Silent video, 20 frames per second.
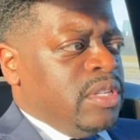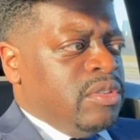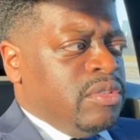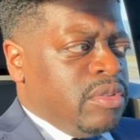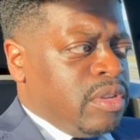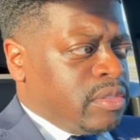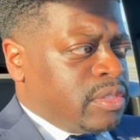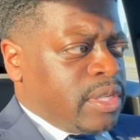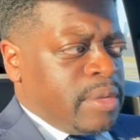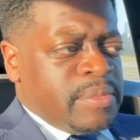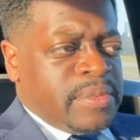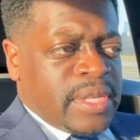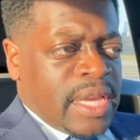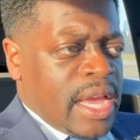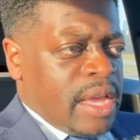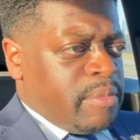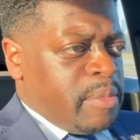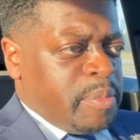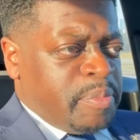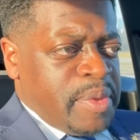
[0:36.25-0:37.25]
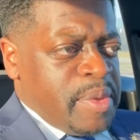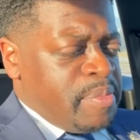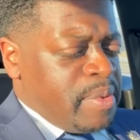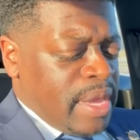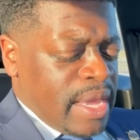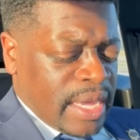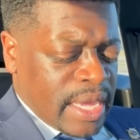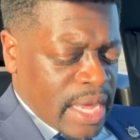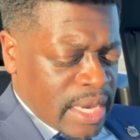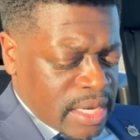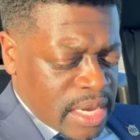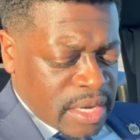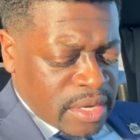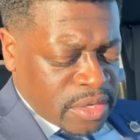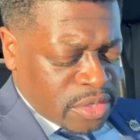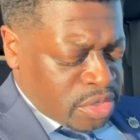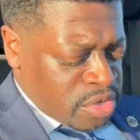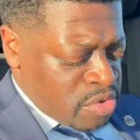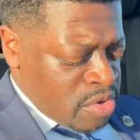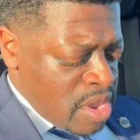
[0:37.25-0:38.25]
You know, sometimes when people ain't got nothing to
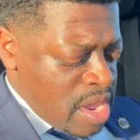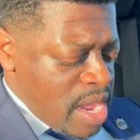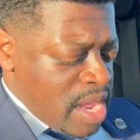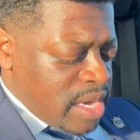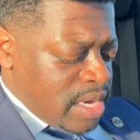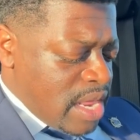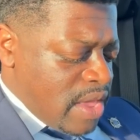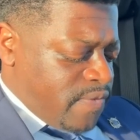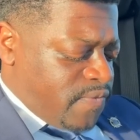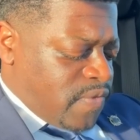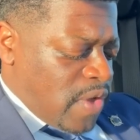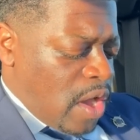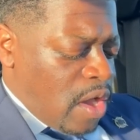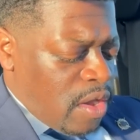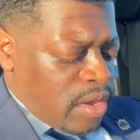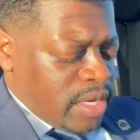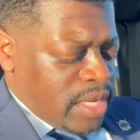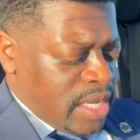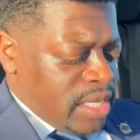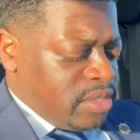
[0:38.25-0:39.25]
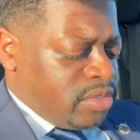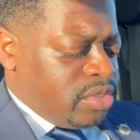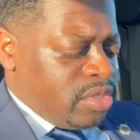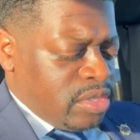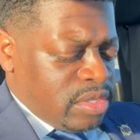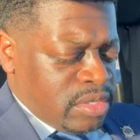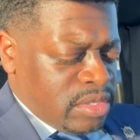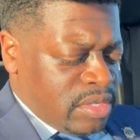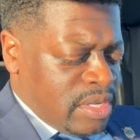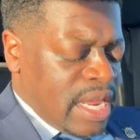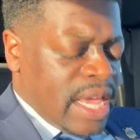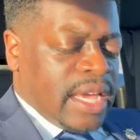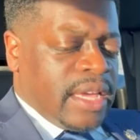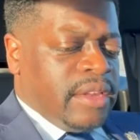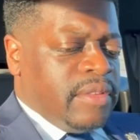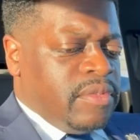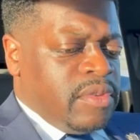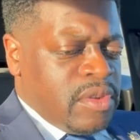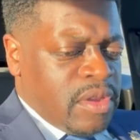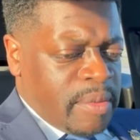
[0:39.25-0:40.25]
do, they fall into the
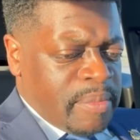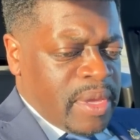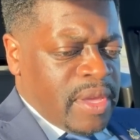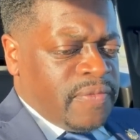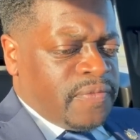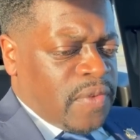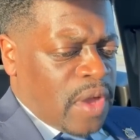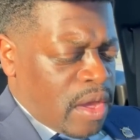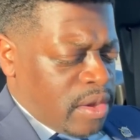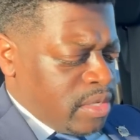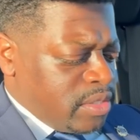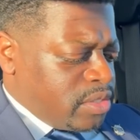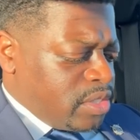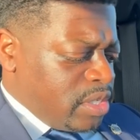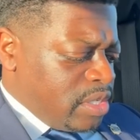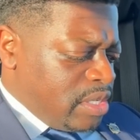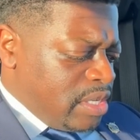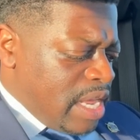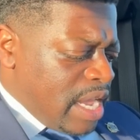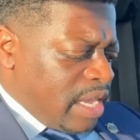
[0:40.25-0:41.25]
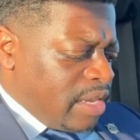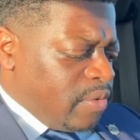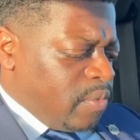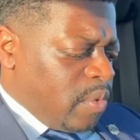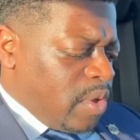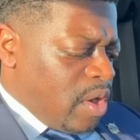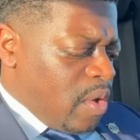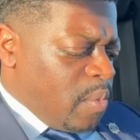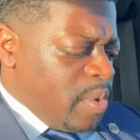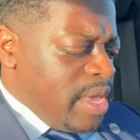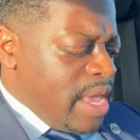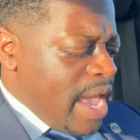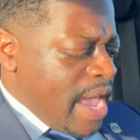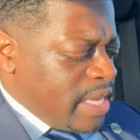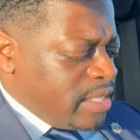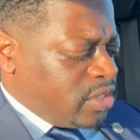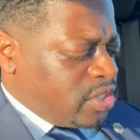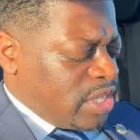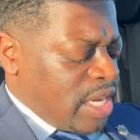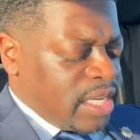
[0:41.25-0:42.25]
negative. You know what I mean? Fall into the negative world. We
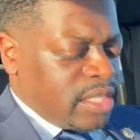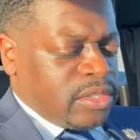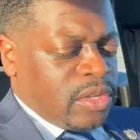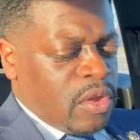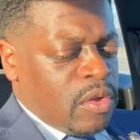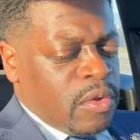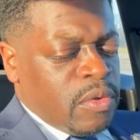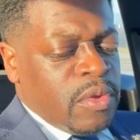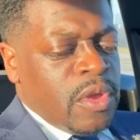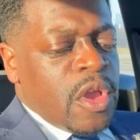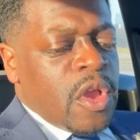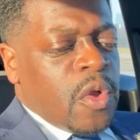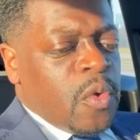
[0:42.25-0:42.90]
hadn't checked on.